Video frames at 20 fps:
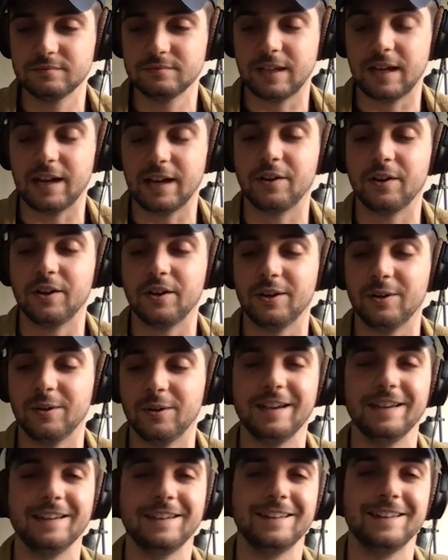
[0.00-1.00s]
I don't know,
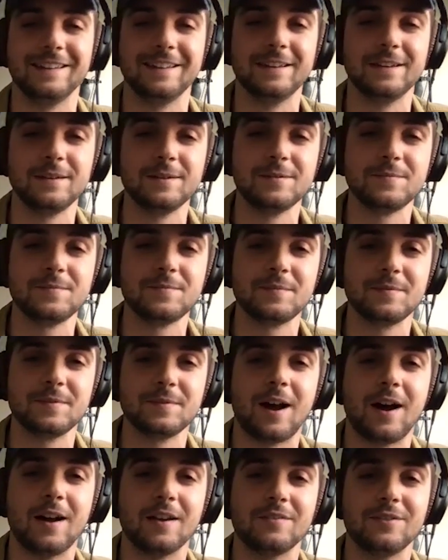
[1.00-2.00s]
a
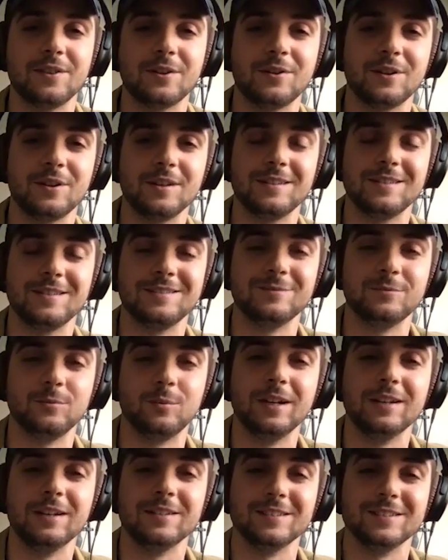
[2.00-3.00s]
God-fearing
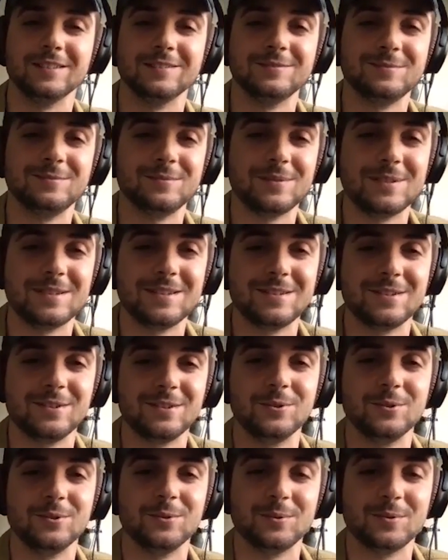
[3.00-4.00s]
will
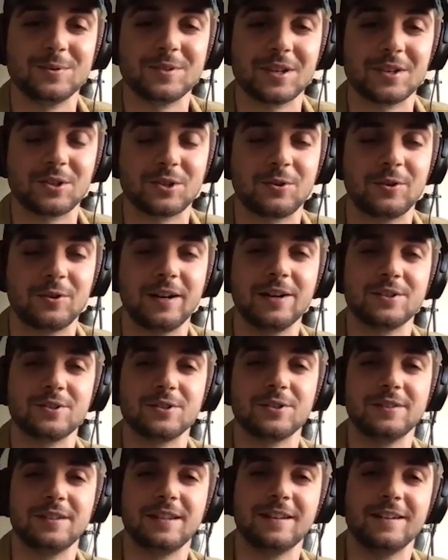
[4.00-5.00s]
to such a
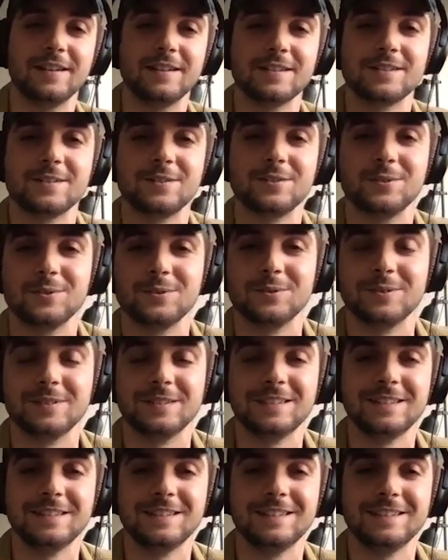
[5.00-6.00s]
creation than it is to,
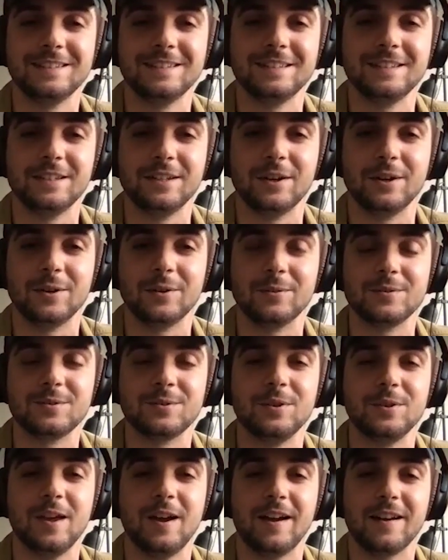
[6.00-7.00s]
you know,
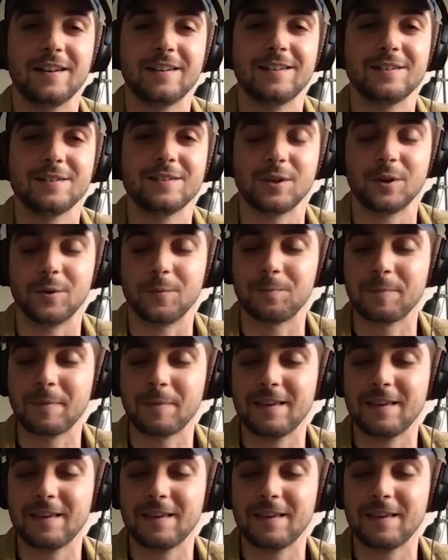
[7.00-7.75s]
to not. So.